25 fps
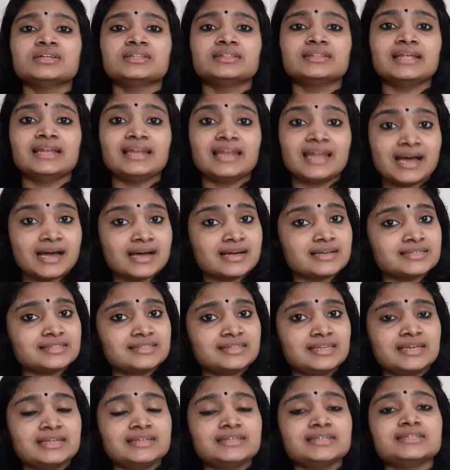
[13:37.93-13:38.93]
The last
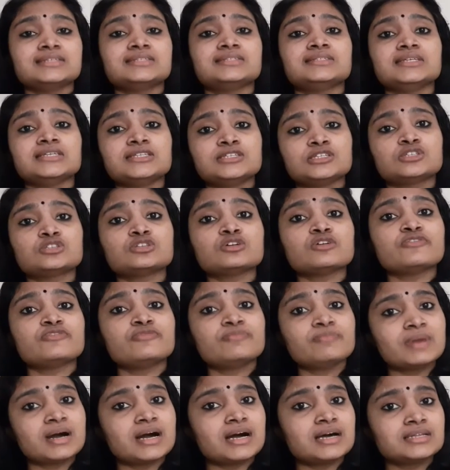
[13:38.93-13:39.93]
date is 6th of
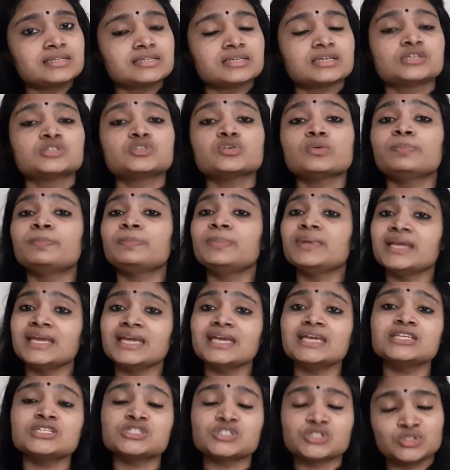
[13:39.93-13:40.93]
March. So,
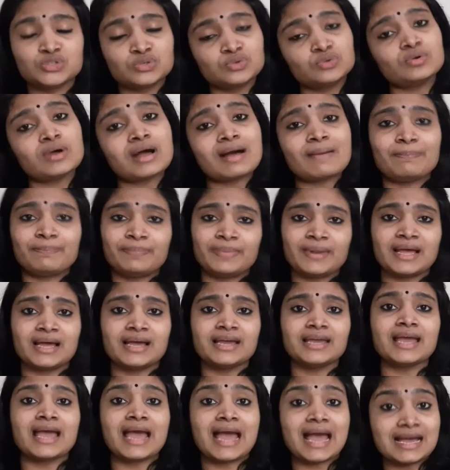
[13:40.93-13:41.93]
please do
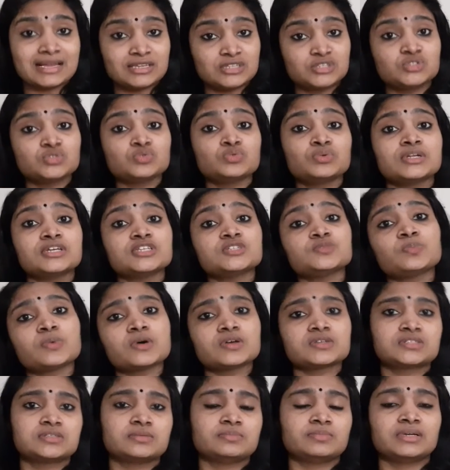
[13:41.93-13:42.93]
apply as soon as
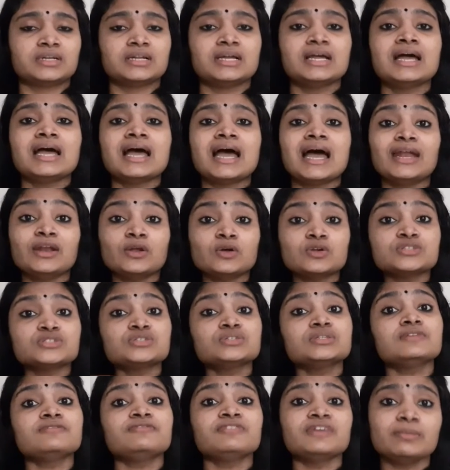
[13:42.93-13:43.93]
possible. And
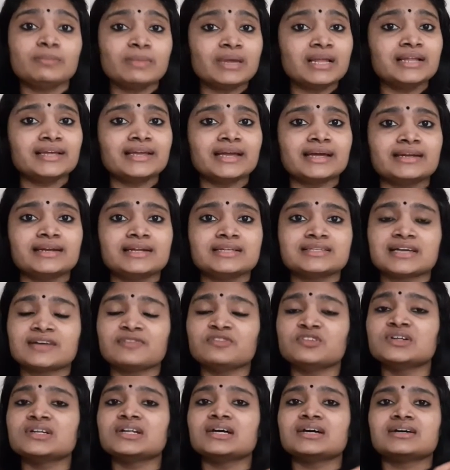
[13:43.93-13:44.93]
also the female candidates, I
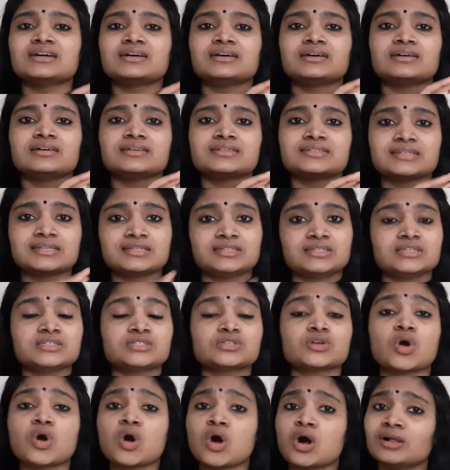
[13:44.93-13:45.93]
would
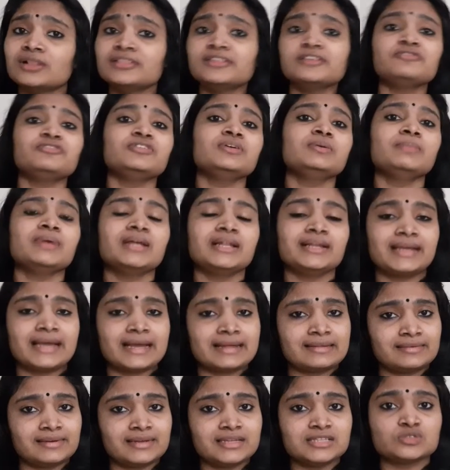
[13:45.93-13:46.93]
suggest all the female
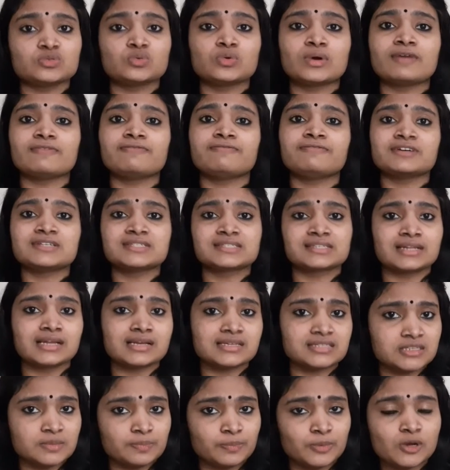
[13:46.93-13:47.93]
candidates who have first
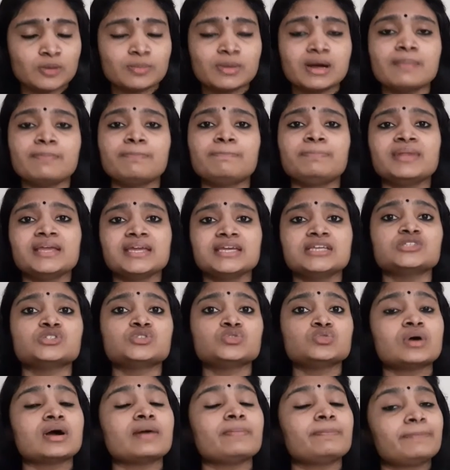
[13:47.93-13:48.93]
class diploma, please
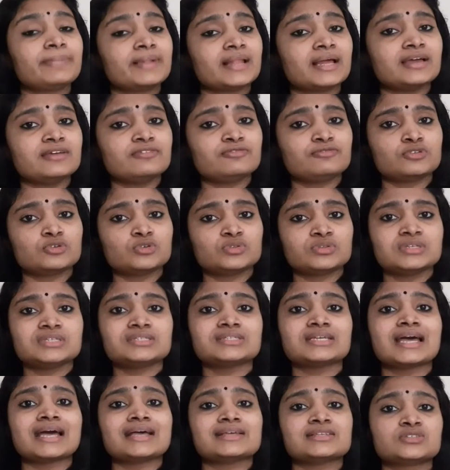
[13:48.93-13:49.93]
do apply for this
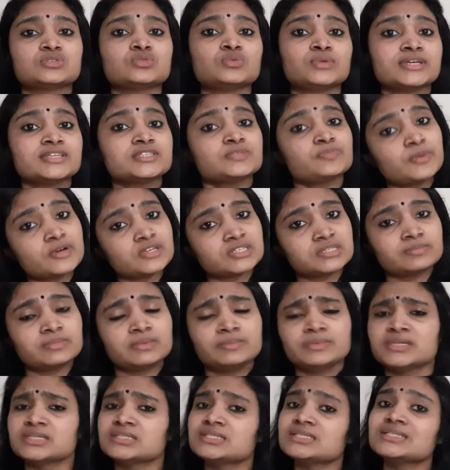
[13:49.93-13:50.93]
as soon as possible,
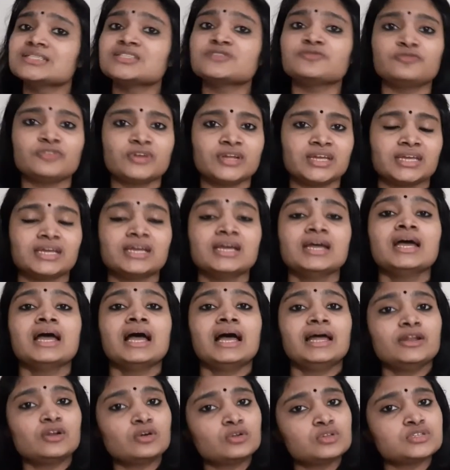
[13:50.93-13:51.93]
because it is free.
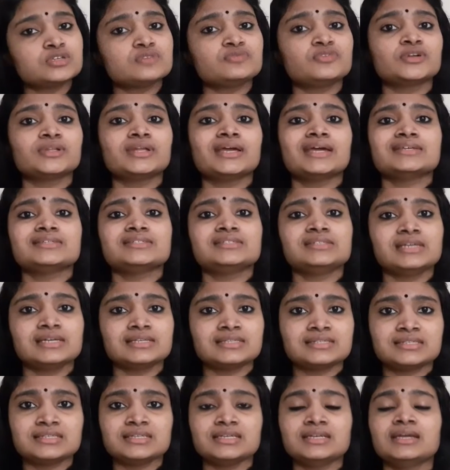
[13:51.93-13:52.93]
And also for the
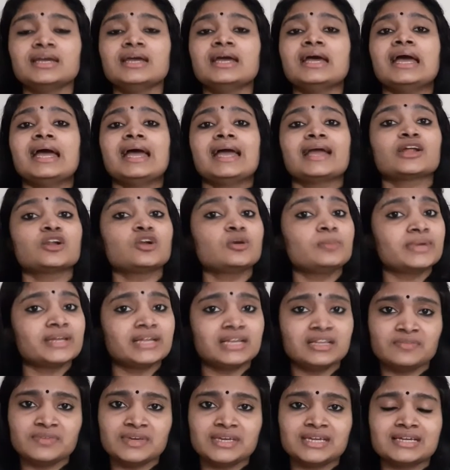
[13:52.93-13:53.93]
SCST,
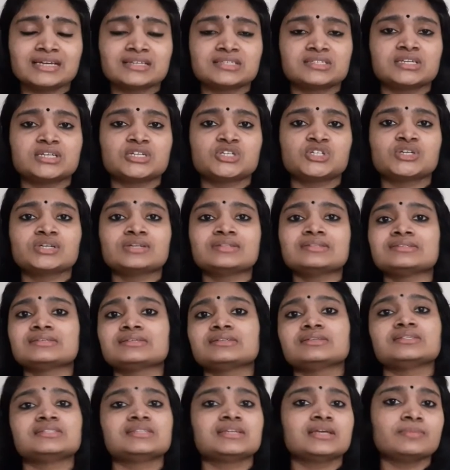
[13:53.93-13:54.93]
economically weaker sessions
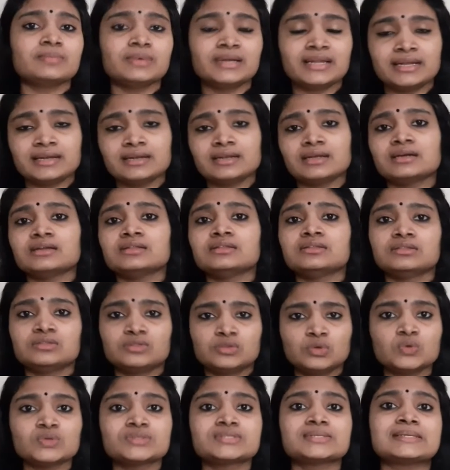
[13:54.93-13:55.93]
and disabled and
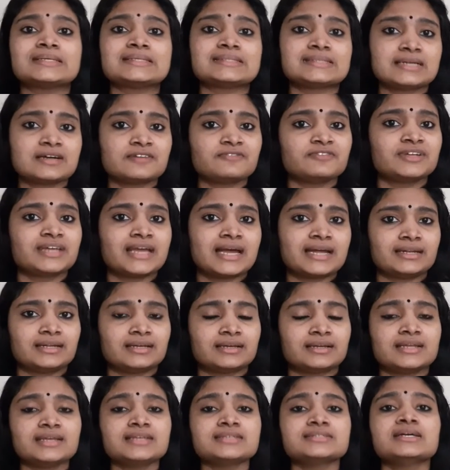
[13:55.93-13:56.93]
those reserved
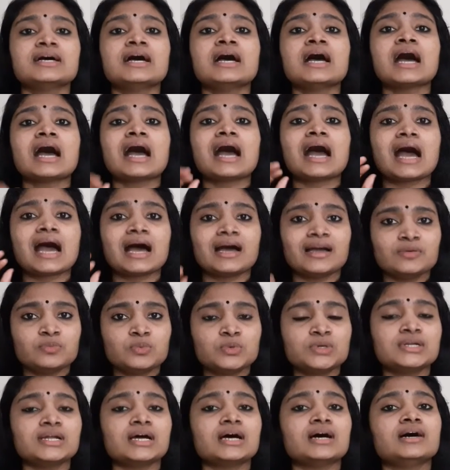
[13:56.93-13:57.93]
categories, I
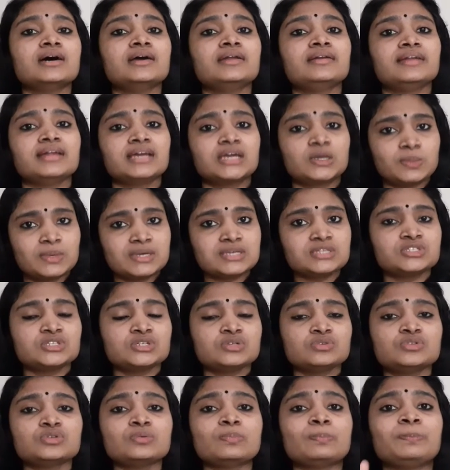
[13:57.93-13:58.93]
would request
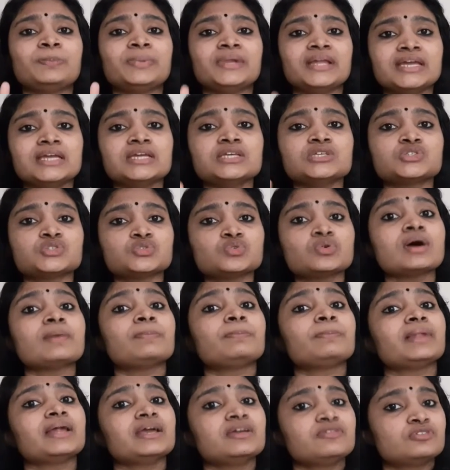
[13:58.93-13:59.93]
you to please do
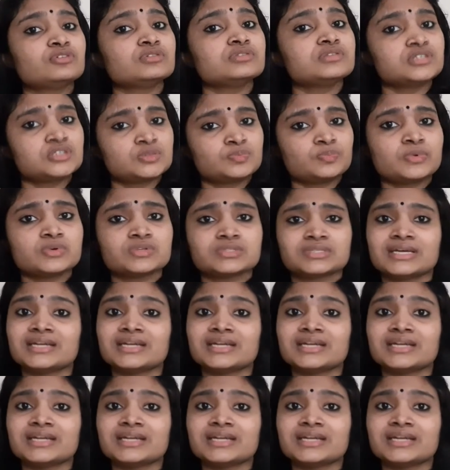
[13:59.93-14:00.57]
apply for this post.